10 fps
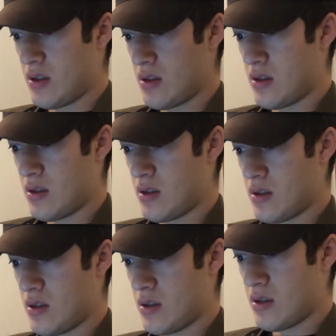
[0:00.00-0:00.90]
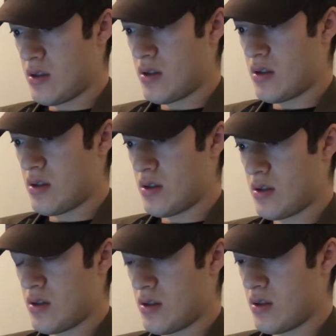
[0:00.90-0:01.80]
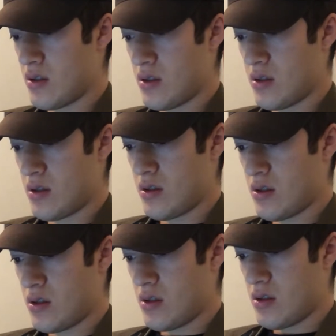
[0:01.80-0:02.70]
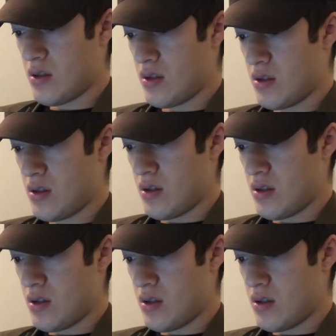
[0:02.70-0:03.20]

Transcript: (silence)